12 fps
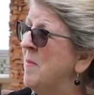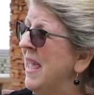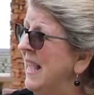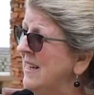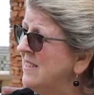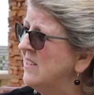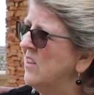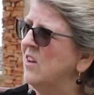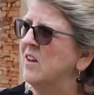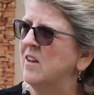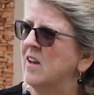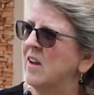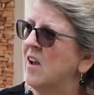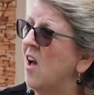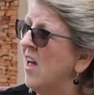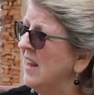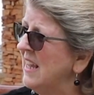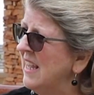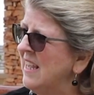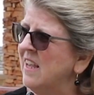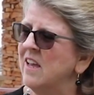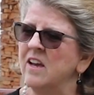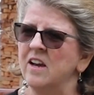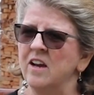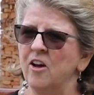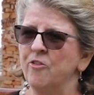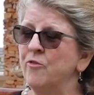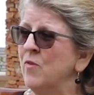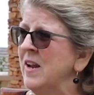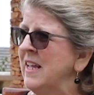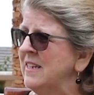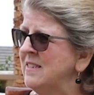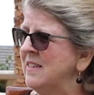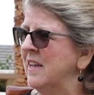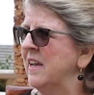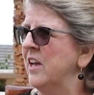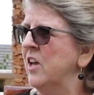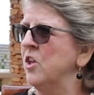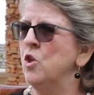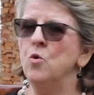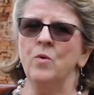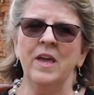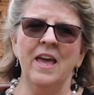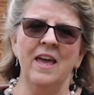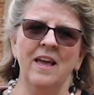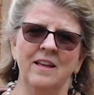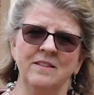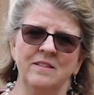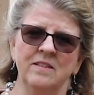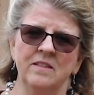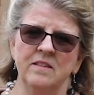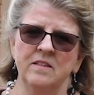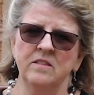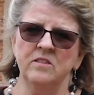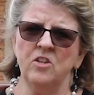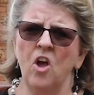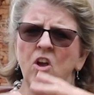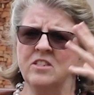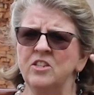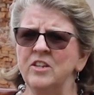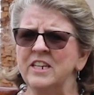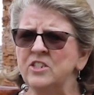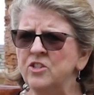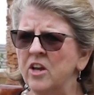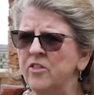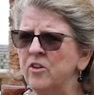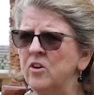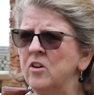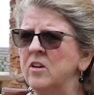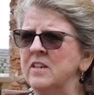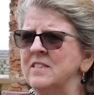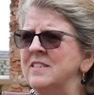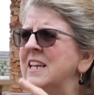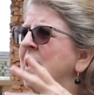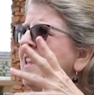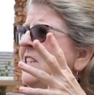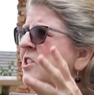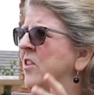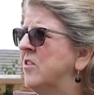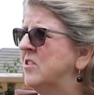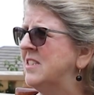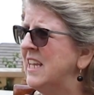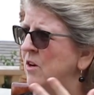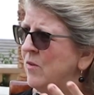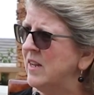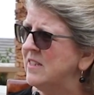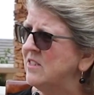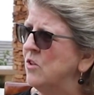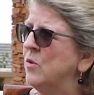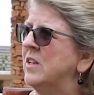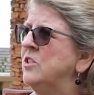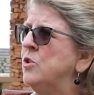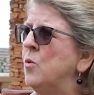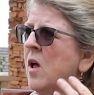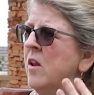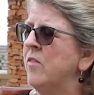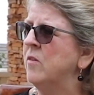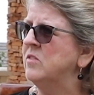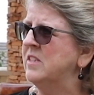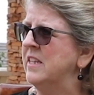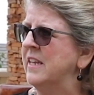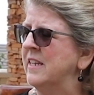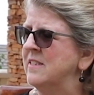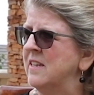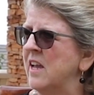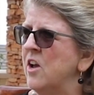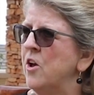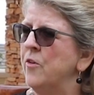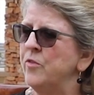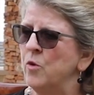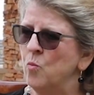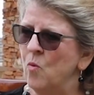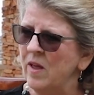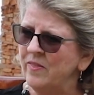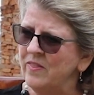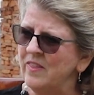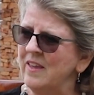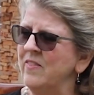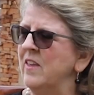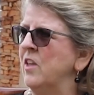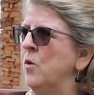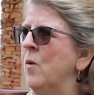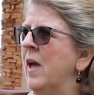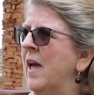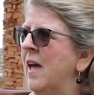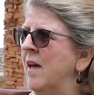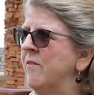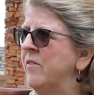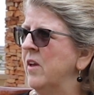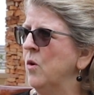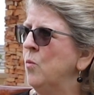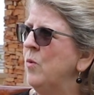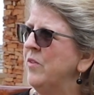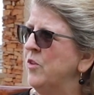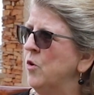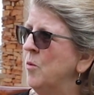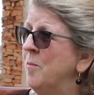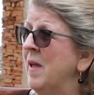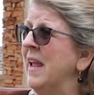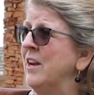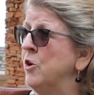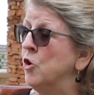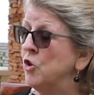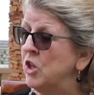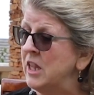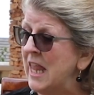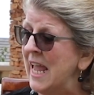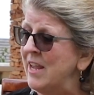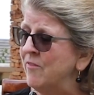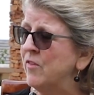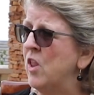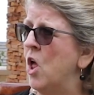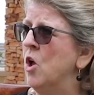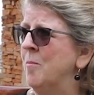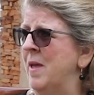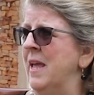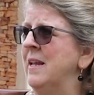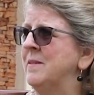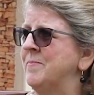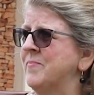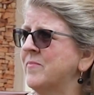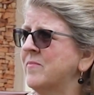mate, a colleague, a friend. You can talk to each other and tell each other secrets. You can do all of those things. The one thing that you have with your mate, your lifelong mate,